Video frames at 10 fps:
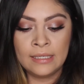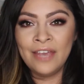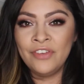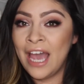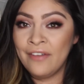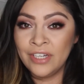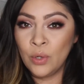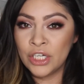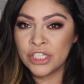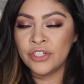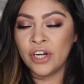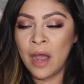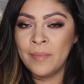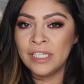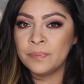If you have any questions or
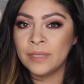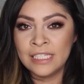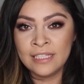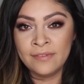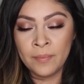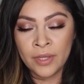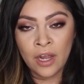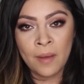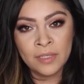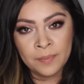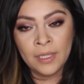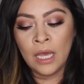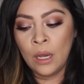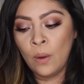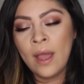comments, please leave them in the comments
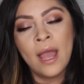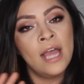below.